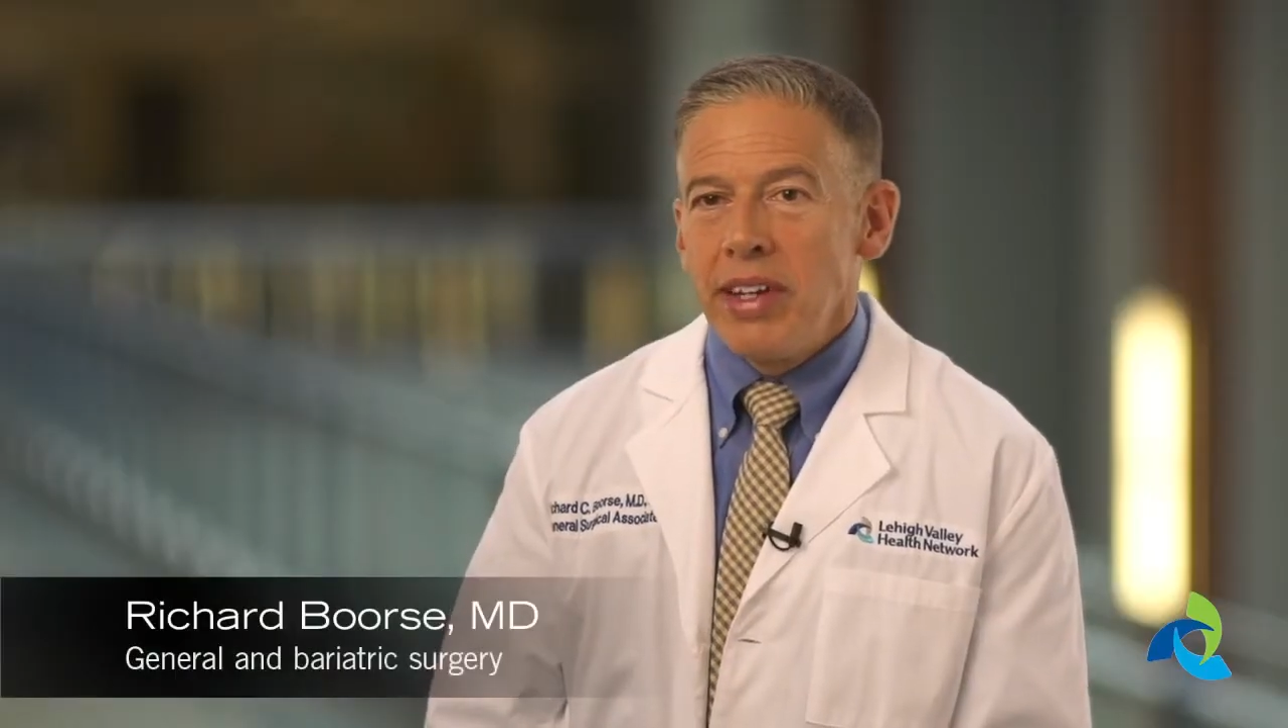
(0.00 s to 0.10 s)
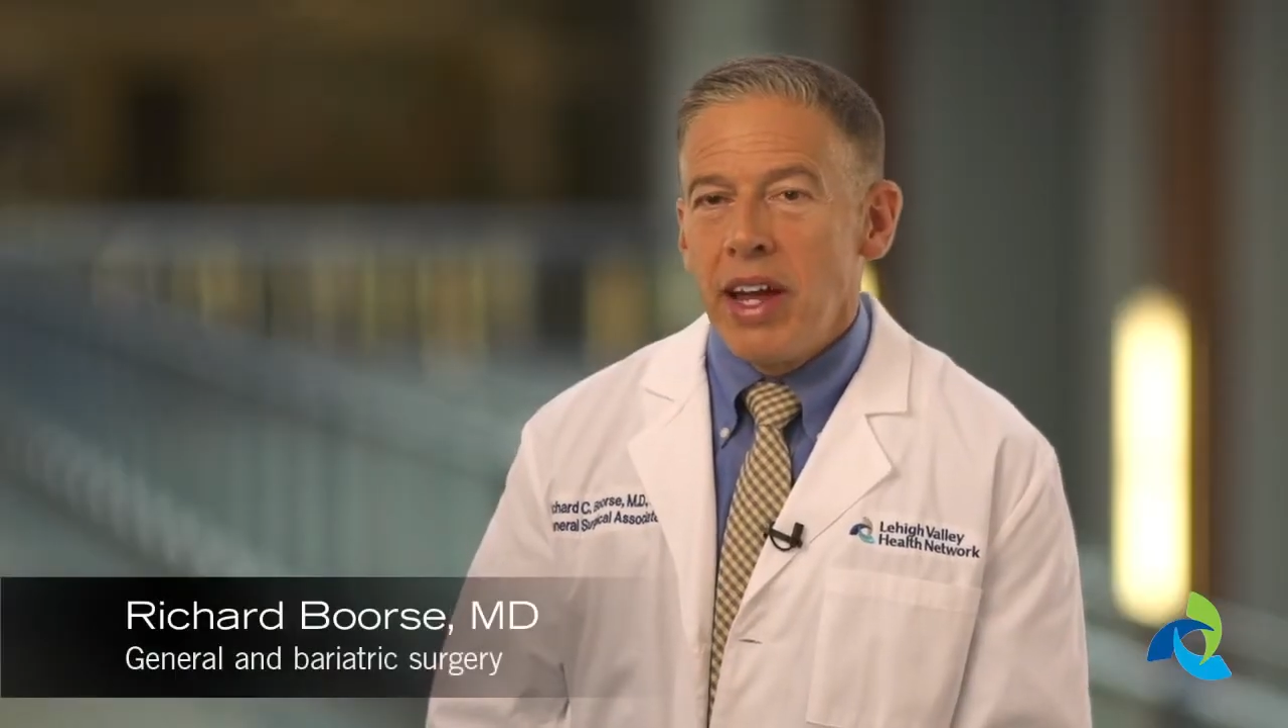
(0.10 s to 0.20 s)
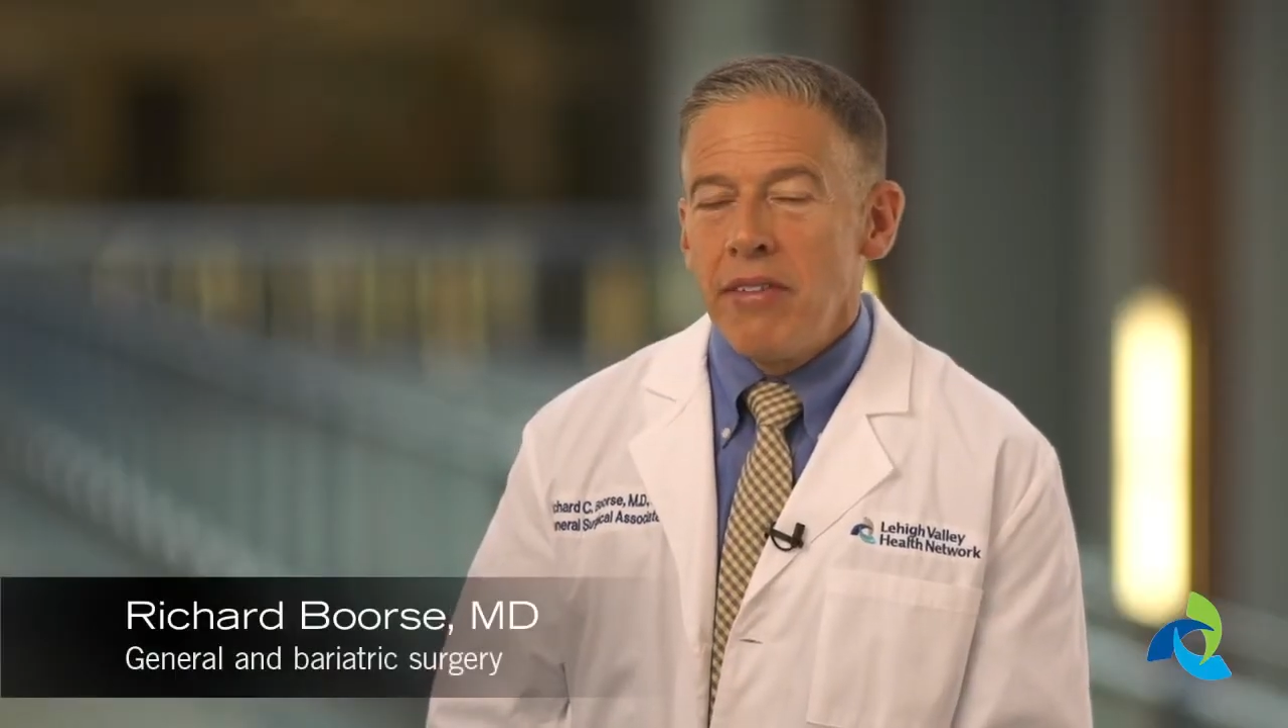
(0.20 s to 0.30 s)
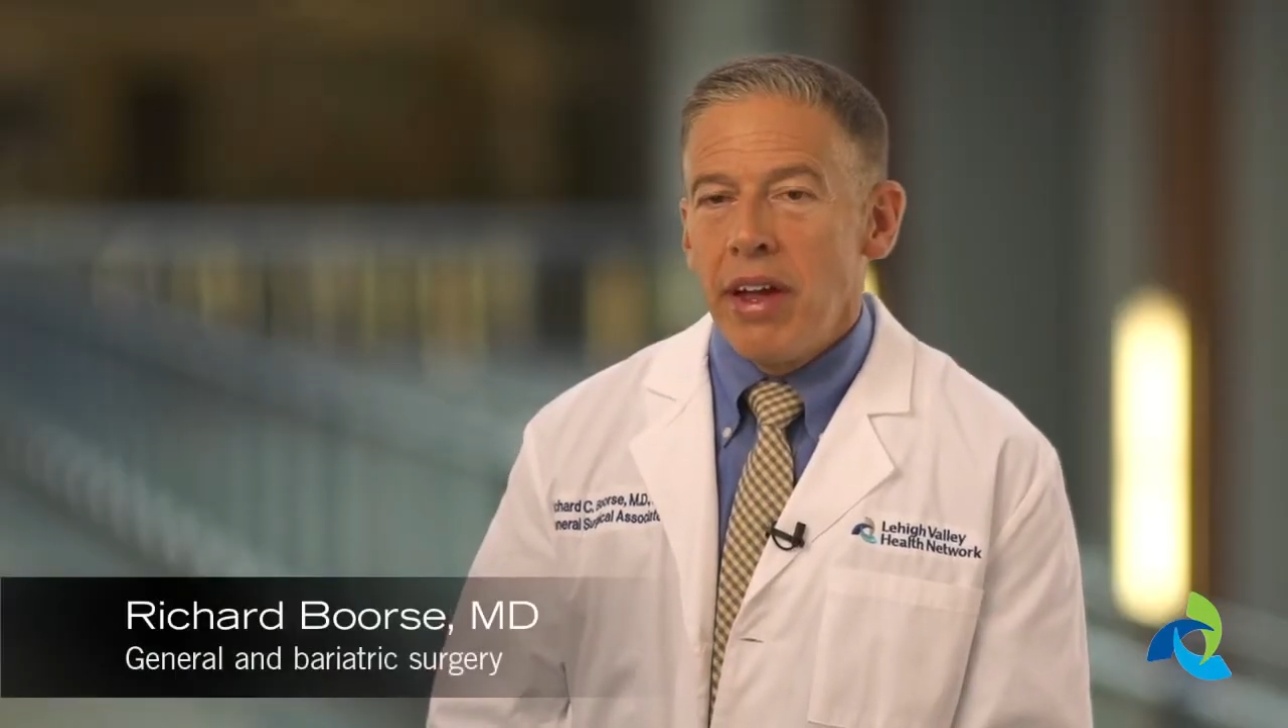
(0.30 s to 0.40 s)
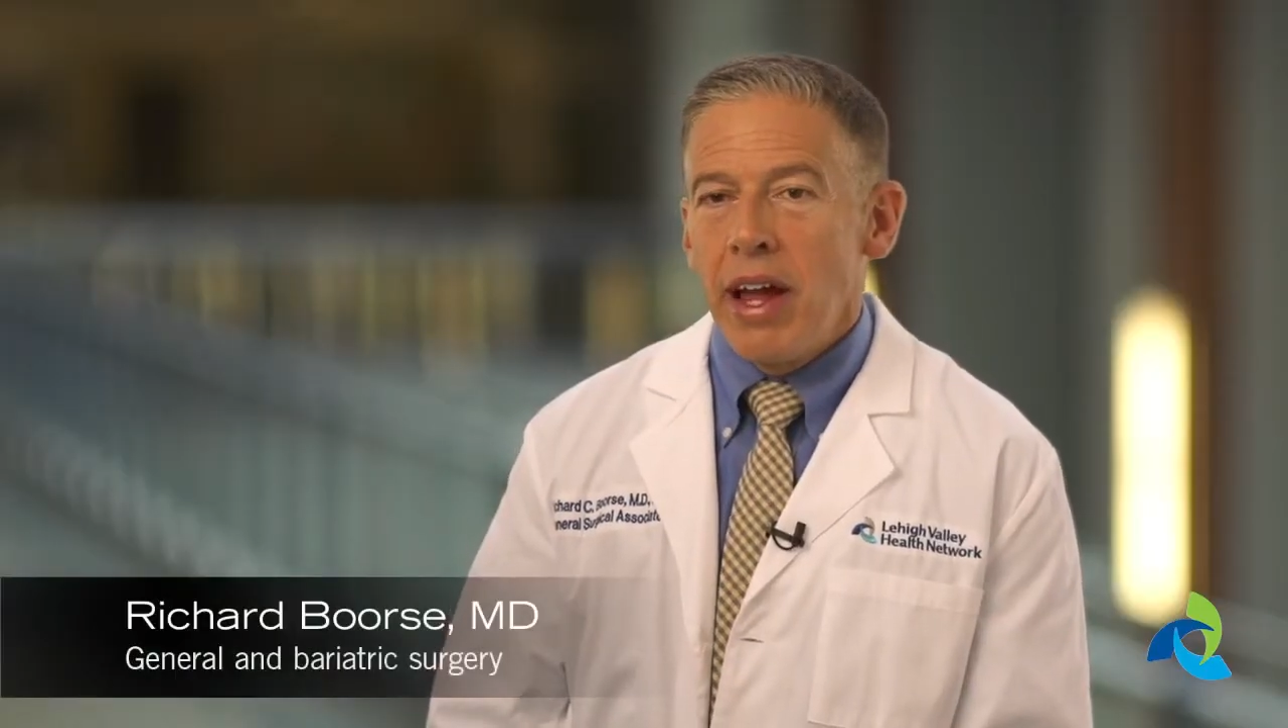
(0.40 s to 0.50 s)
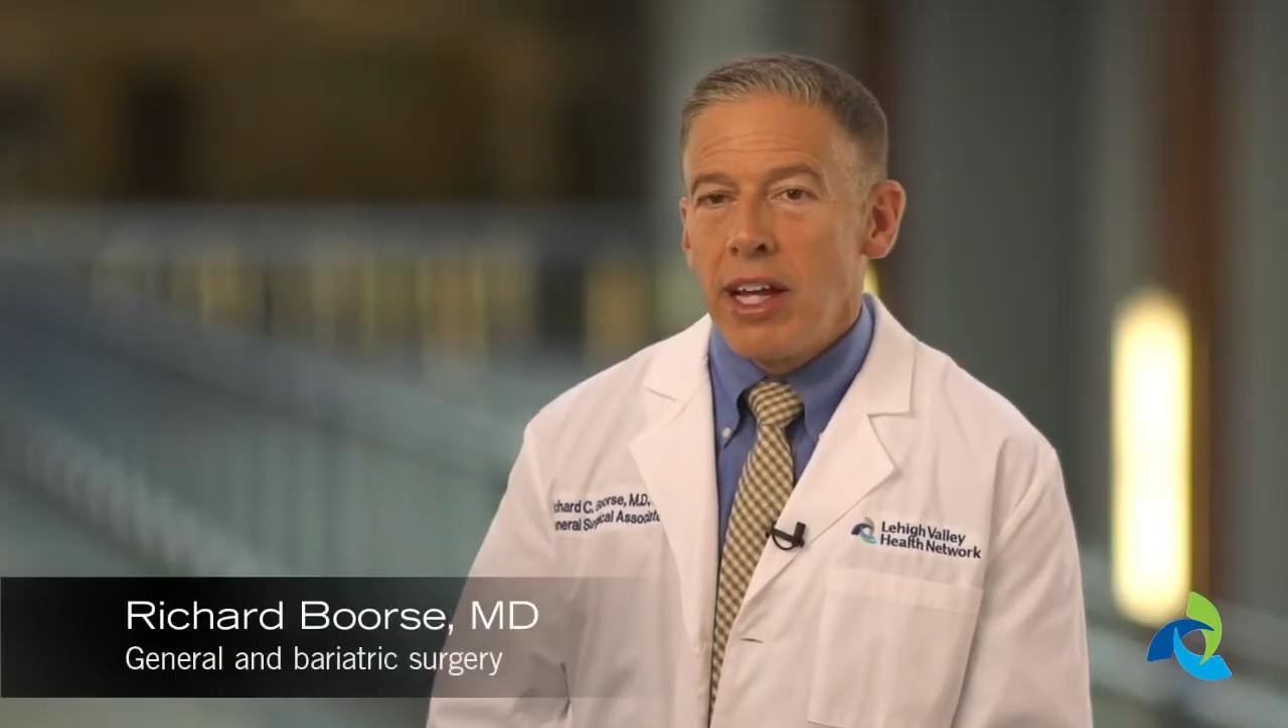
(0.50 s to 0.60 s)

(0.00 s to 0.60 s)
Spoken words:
Lehigh Valley